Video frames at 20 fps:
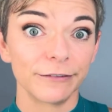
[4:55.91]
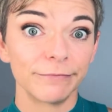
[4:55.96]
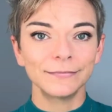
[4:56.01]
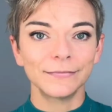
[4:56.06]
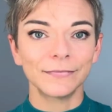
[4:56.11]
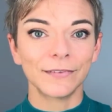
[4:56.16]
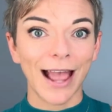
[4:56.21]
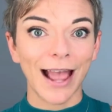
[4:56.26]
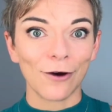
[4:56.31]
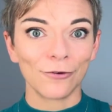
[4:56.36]

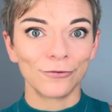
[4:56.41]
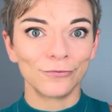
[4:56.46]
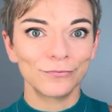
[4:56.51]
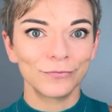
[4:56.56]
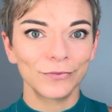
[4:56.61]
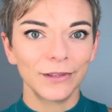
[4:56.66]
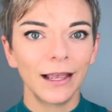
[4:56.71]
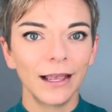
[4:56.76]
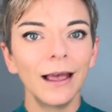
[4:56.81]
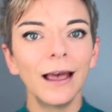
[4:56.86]
Now,
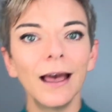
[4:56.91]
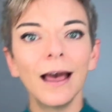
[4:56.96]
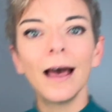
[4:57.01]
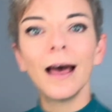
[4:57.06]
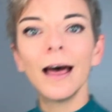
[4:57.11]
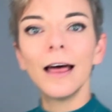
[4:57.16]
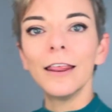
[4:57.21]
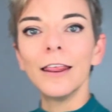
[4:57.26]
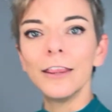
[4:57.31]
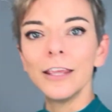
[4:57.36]

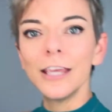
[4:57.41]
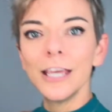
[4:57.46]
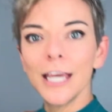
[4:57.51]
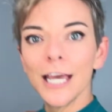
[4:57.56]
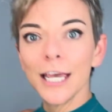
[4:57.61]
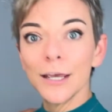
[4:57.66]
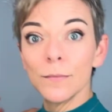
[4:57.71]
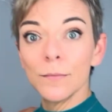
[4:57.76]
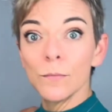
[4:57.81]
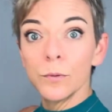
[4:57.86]
the
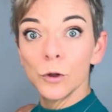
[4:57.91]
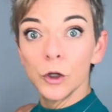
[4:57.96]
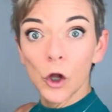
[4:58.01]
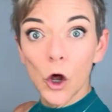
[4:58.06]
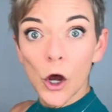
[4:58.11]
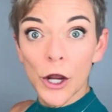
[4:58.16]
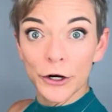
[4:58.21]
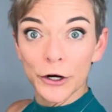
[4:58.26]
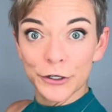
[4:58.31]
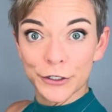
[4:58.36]

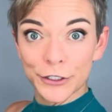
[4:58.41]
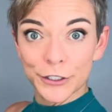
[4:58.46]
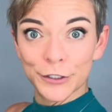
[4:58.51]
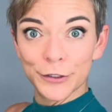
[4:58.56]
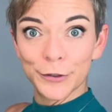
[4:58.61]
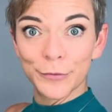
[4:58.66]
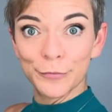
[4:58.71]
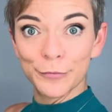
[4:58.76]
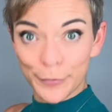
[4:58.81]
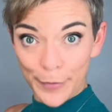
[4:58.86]
employer's
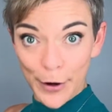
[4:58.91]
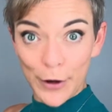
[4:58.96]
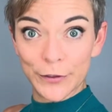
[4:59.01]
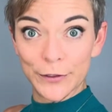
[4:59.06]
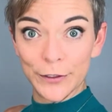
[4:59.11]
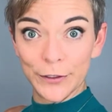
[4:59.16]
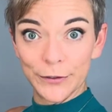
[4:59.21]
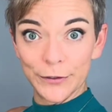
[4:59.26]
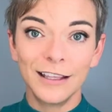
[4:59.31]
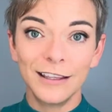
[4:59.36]

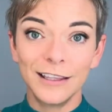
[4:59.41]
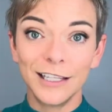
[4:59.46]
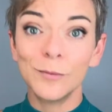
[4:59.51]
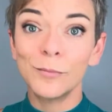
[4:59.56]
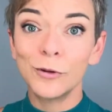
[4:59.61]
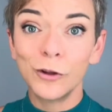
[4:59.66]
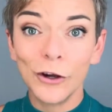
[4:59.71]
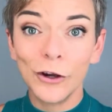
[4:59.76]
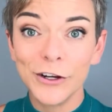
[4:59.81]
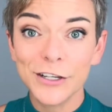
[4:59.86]
proposal. The employer's